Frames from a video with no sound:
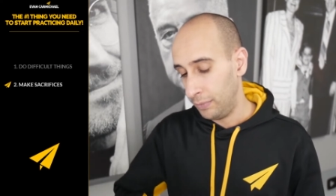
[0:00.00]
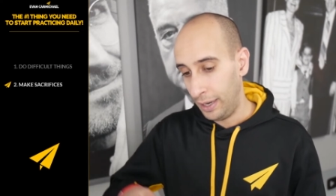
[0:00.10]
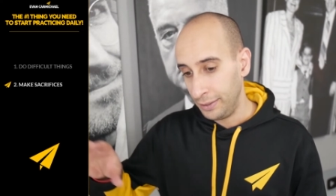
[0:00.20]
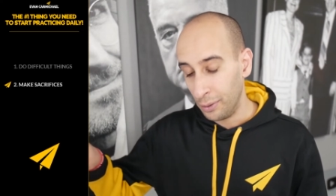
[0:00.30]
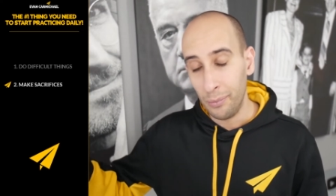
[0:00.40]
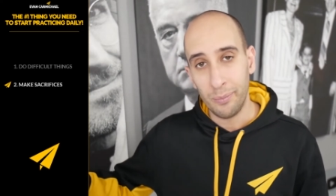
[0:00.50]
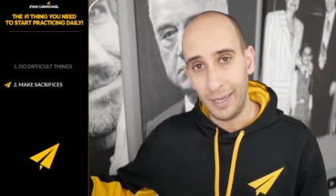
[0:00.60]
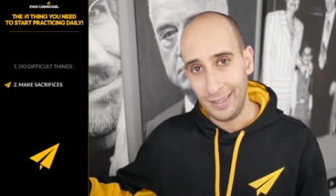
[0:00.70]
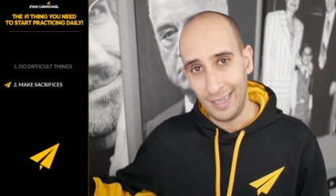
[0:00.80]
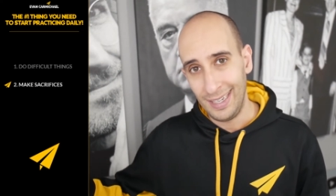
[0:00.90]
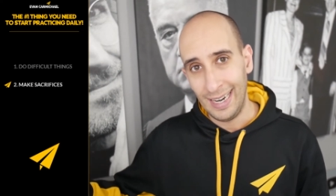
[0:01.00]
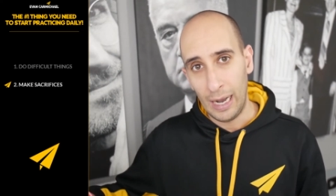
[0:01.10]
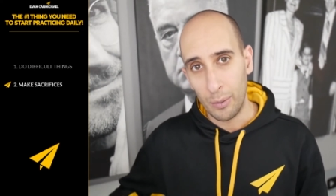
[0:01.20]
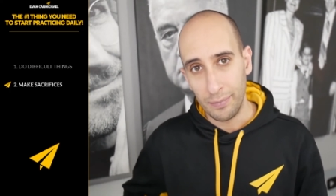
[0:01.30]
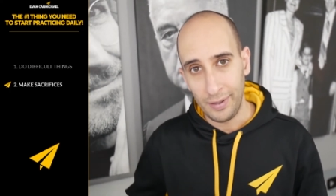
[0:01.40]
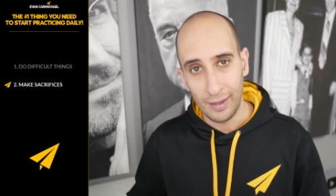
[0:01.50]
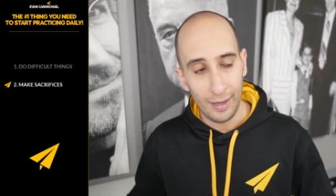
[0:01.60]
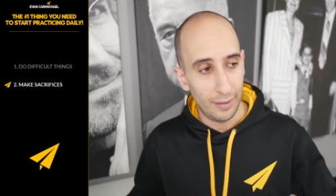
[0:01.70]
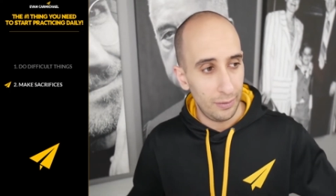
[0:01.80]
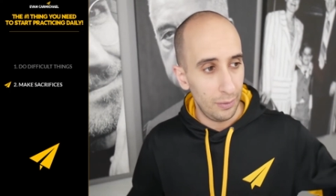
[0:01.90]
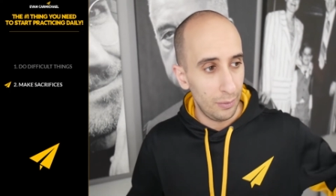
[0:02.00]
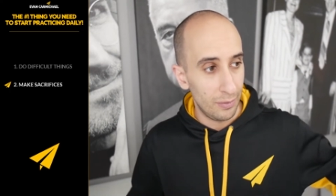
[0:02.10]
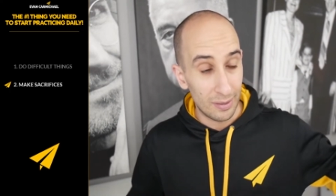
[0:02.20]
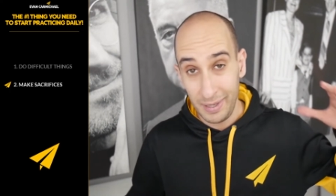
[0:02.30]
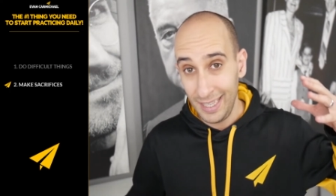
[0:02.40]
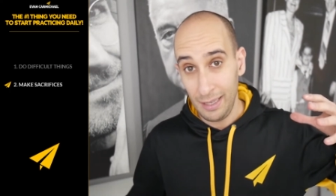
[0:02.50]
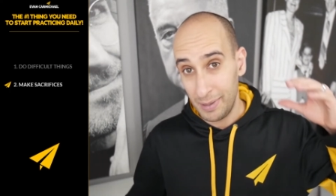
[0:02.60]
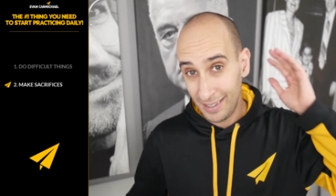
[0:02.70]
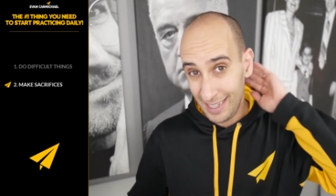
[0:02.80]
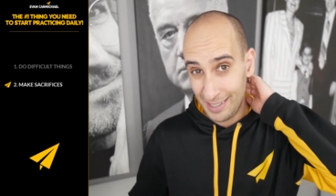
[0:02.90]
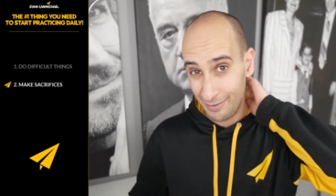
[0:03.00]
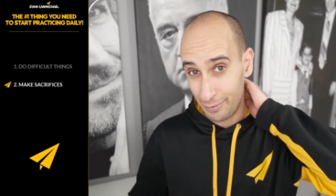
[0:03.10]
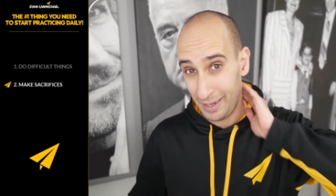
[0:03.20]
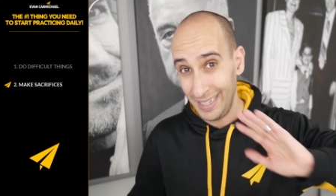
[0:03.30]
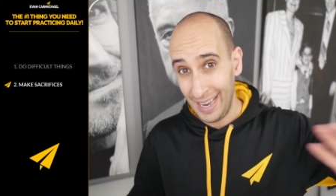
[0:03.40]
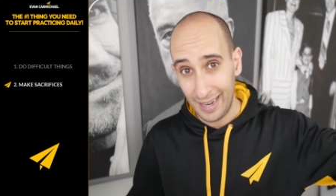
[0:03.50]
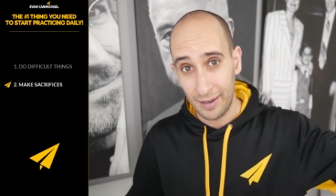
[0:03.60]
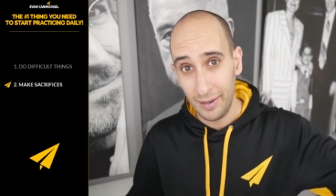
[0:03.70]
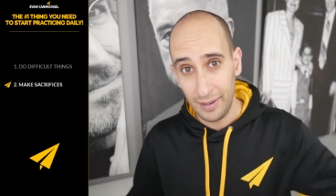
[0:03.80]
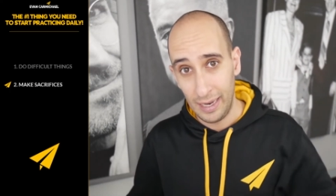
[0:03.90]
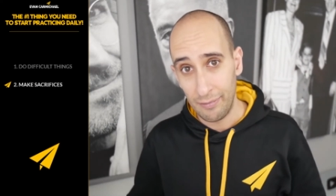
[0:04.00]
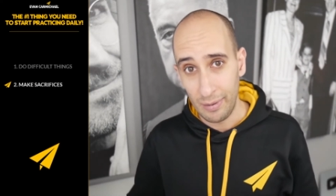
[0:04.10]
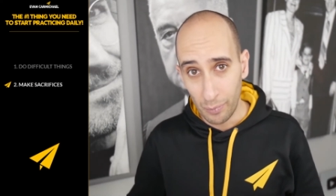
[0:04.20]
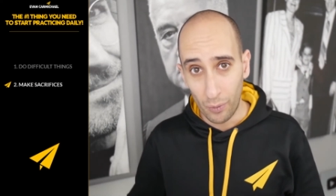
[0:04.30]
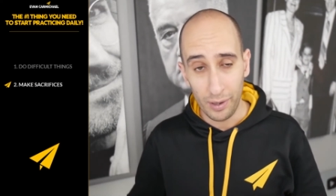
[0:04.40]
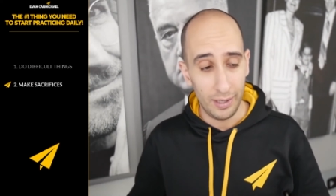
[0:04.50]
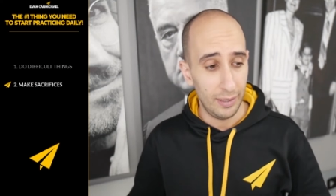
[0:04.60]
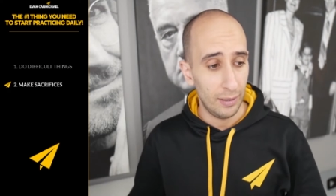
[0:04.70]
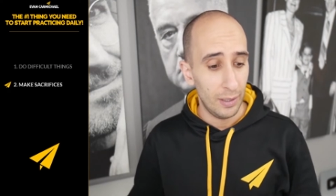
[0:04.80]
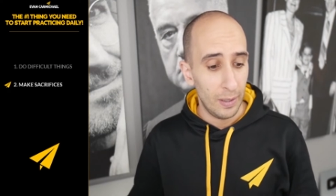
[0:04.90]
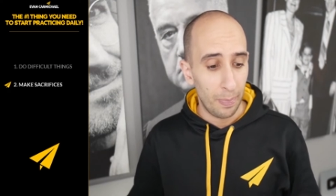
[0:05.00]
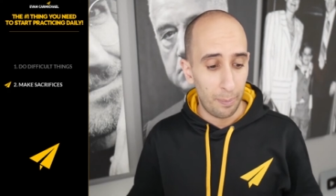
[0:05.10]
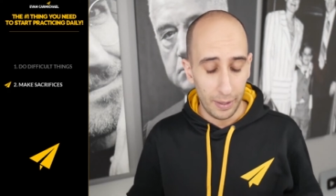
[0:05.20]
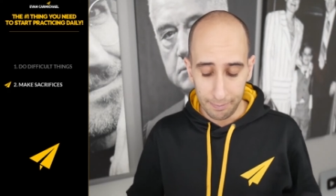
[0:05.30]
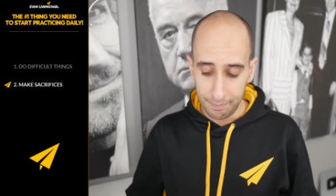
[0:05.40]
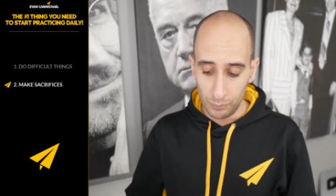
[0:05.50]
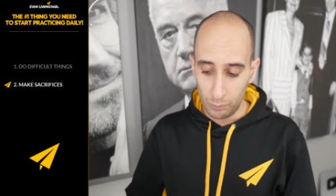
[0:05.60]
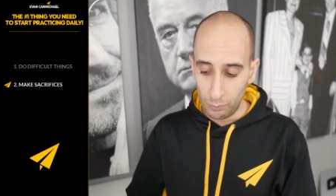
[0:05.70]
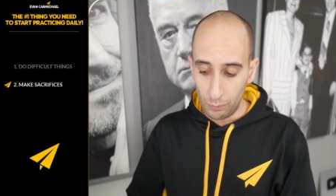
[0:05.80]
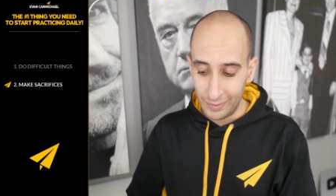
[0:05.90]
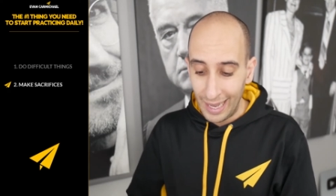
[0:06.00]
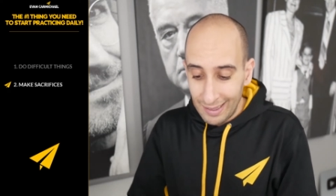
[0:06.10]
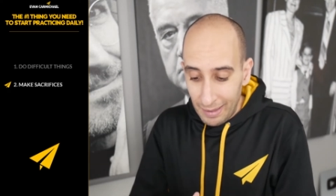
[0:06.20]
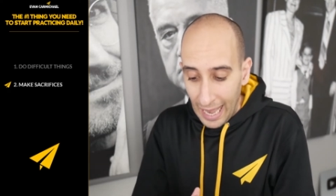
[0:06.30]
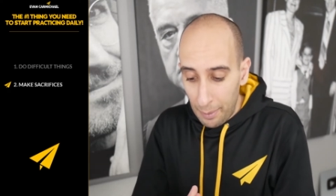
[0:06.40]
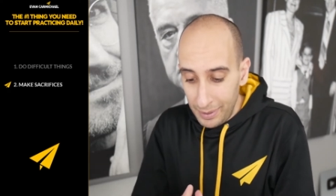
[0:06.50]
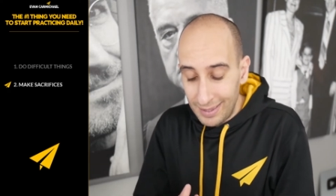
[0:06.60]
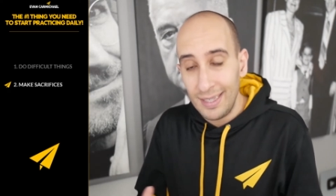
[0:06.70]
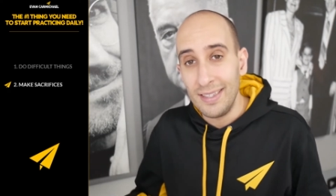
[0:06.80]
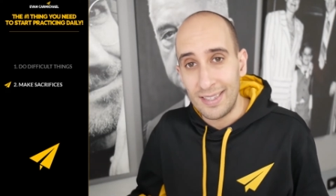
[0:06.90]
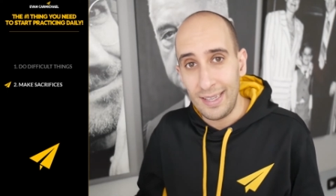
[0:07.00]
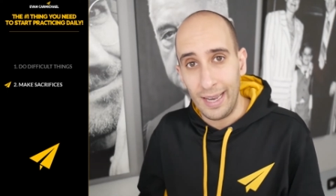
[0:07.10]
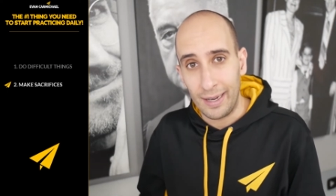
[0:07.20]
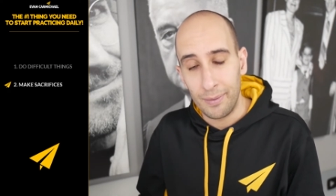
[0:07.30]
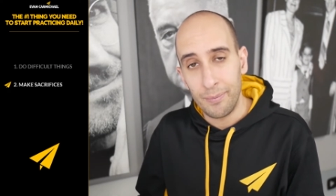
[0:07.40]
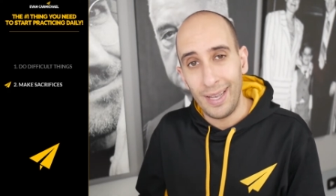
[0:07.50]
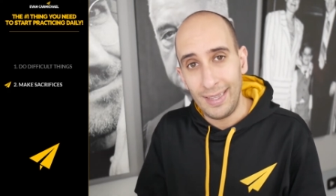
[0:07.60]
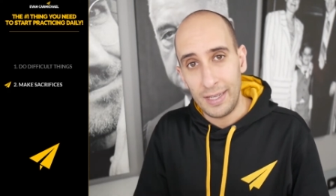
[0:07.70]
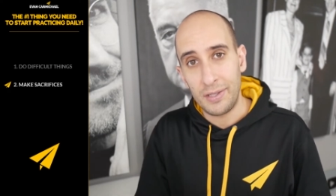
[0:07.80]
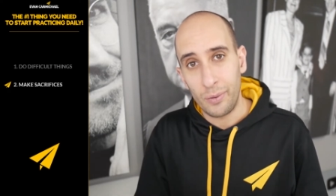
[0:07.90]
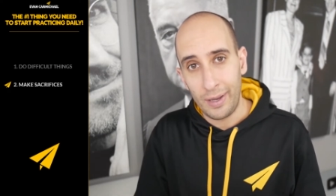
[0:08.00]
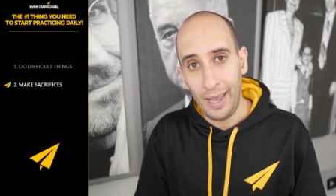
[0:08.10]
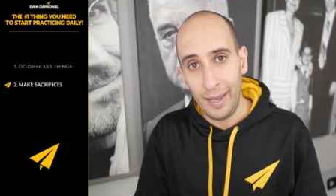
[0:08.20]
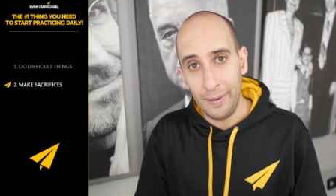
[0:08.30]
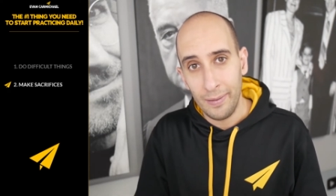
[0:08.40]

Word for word: I don't meditate an hour every night. I do some healing meditation for my neck every morning, but that habit didn't stick, and that's okay.